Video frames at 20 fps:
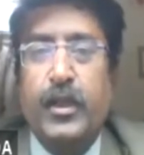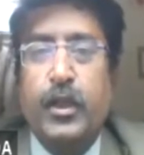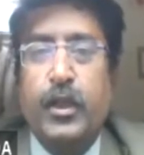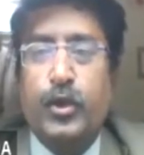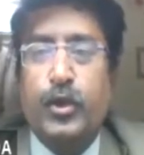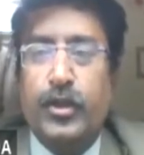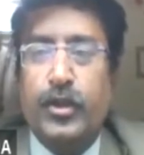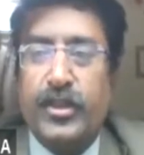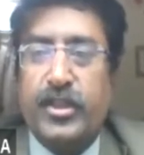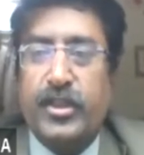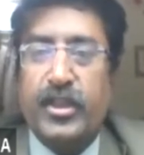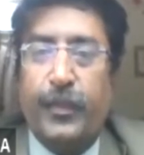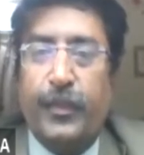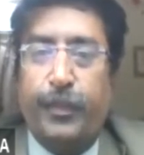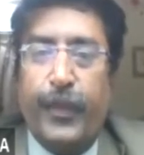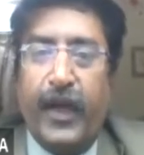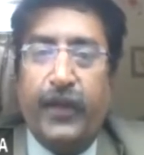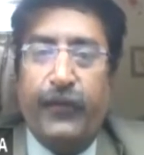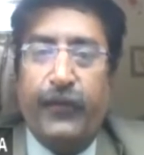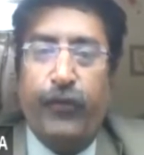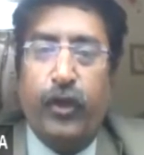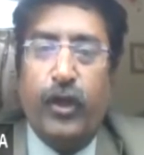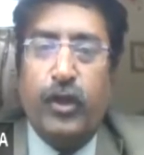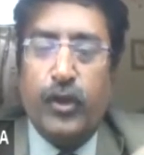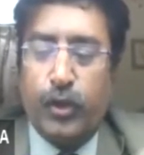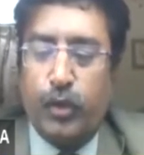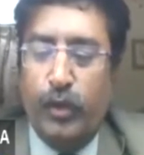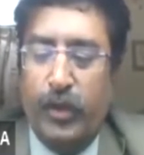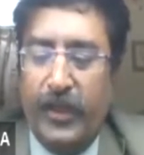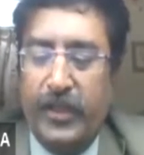So this is the part for
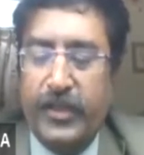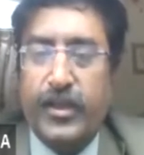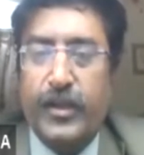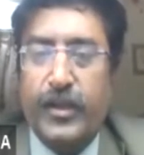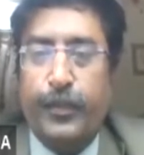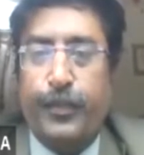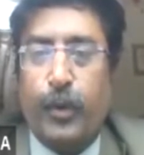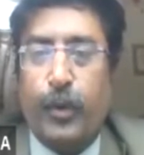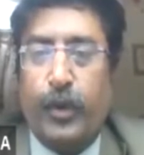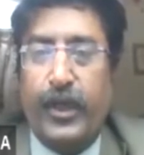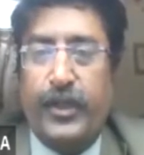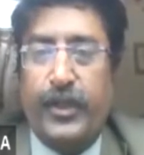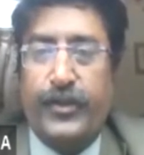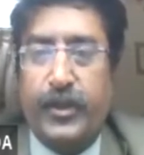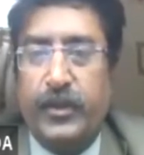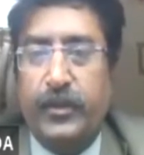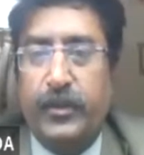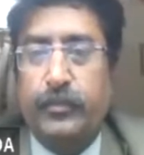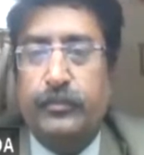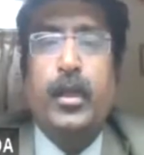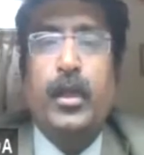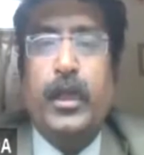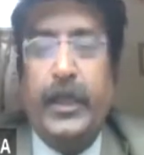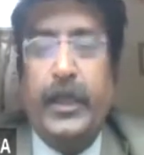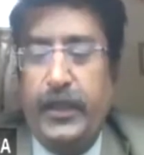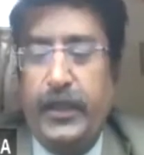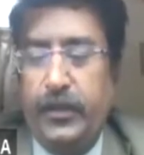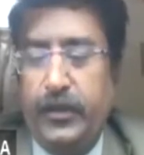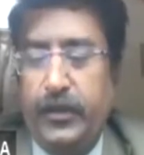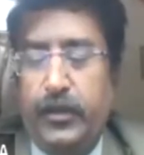students' progression.
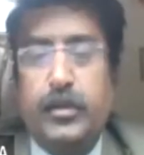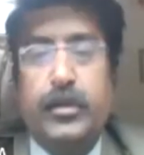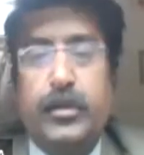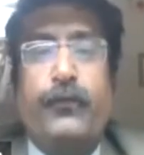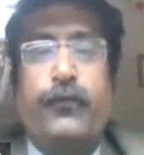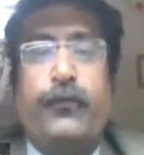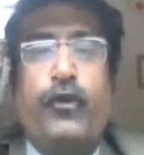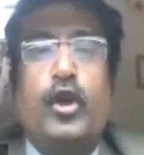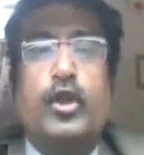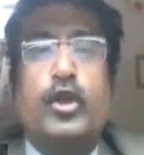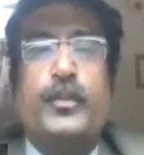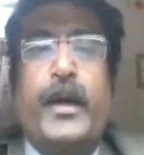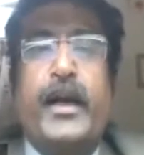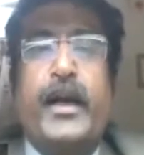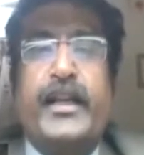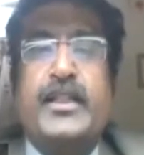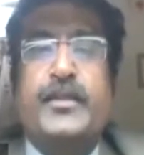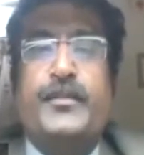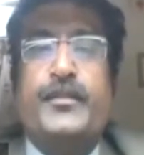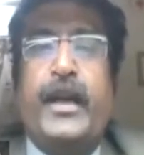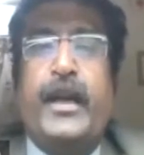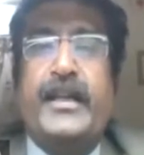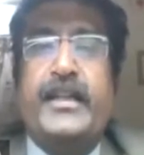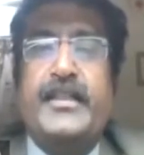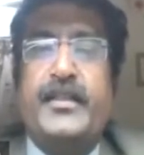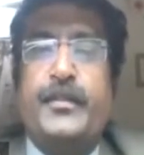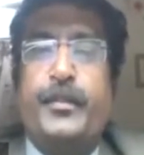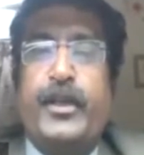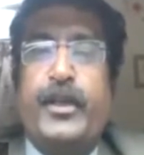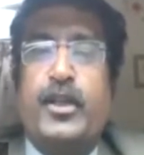And the fourth part is
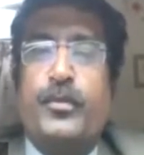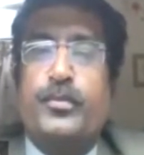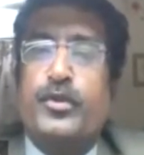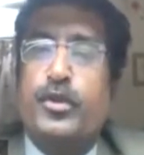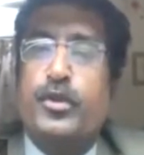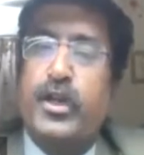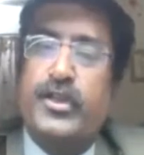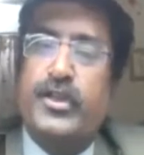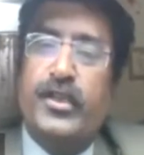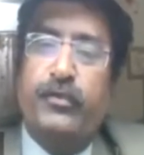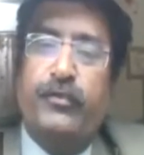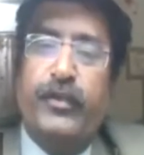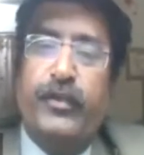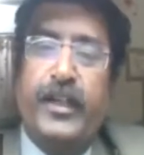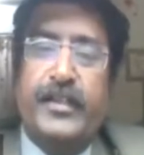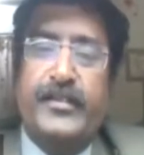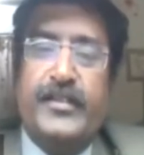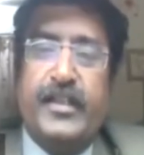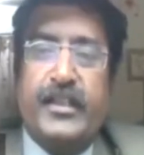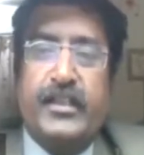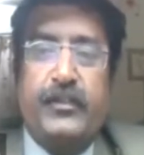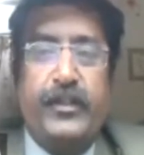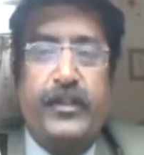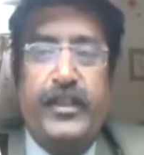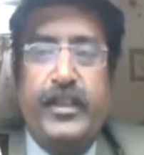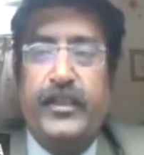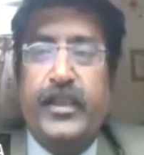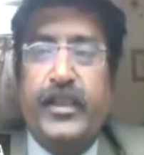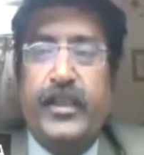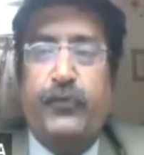participation of students in various
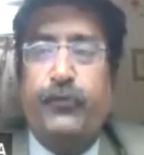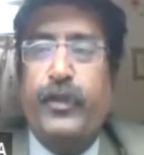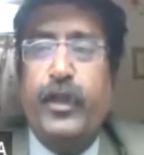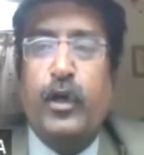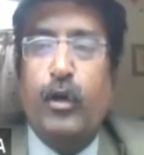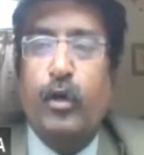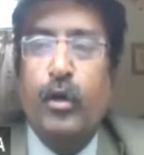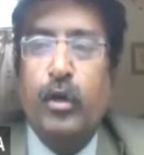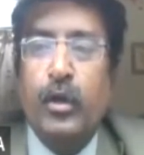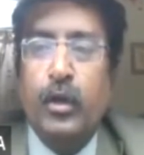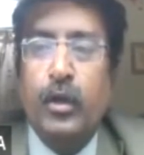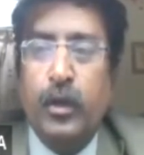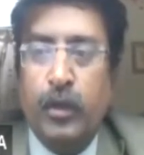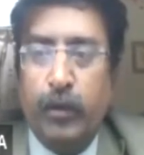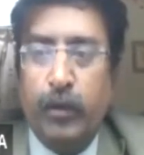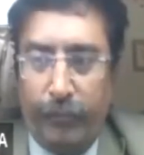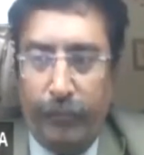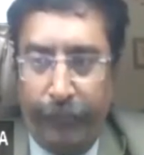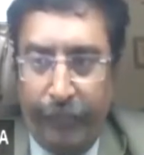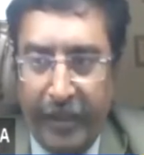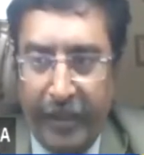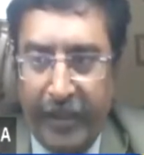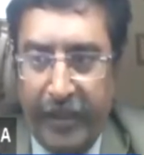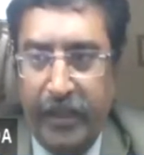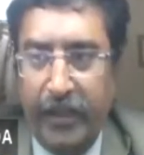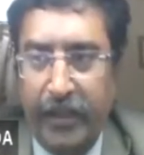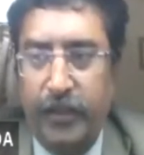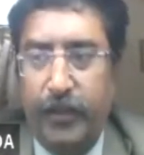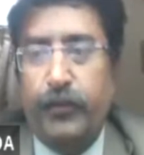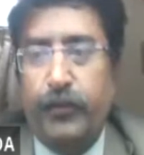activity, that we have
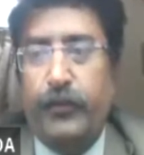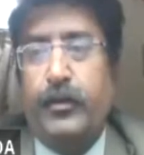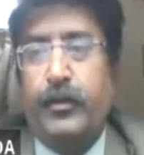very